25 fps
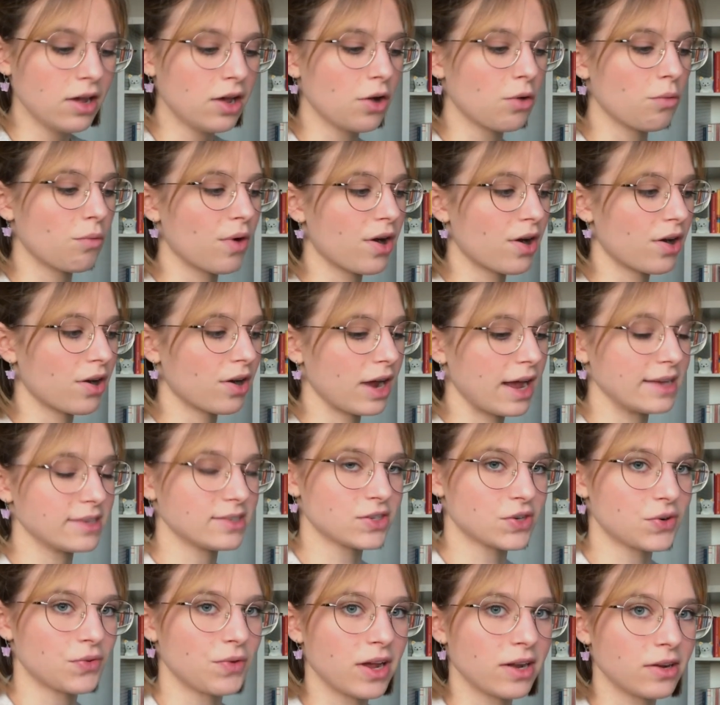where
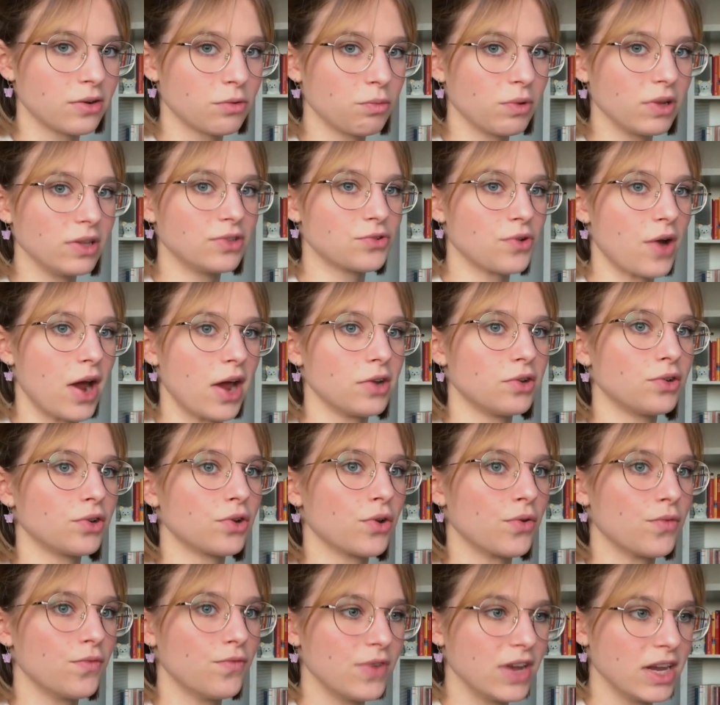Estraven will try to
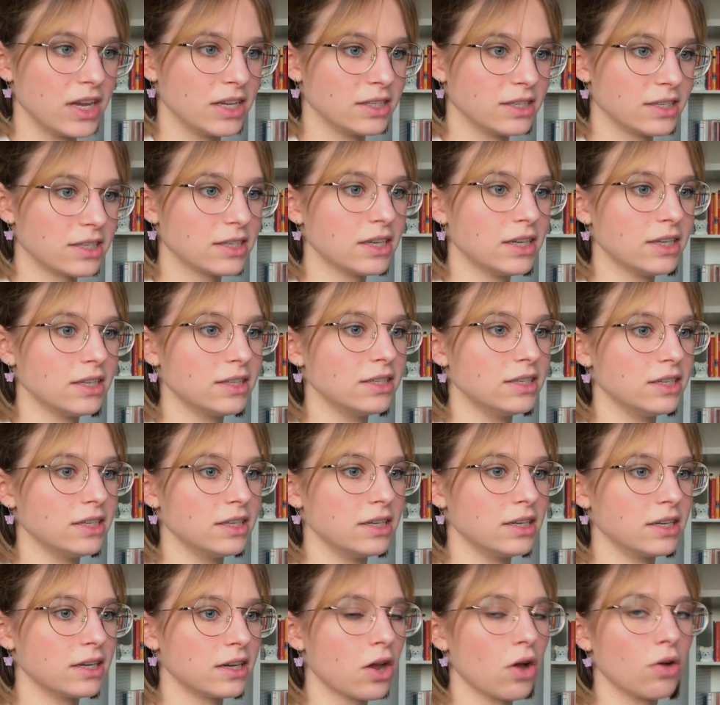convince
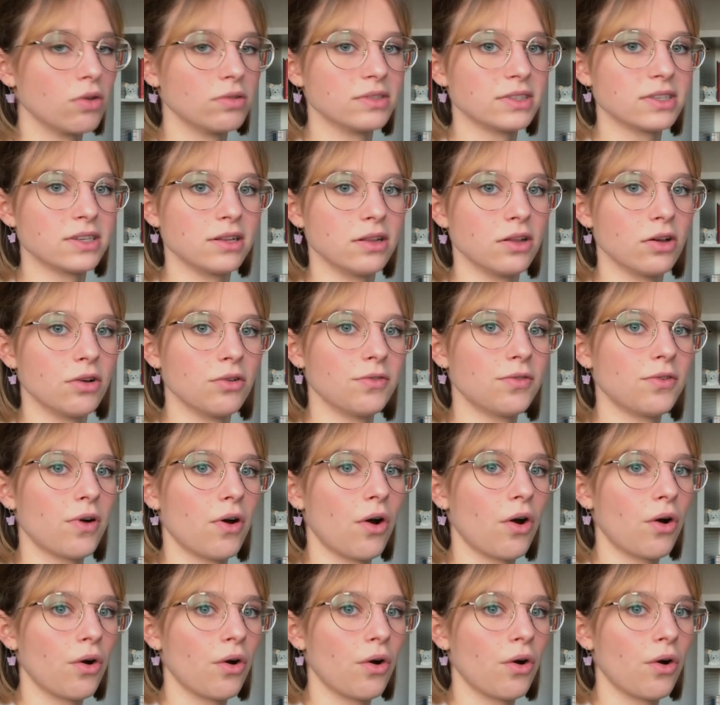the Council of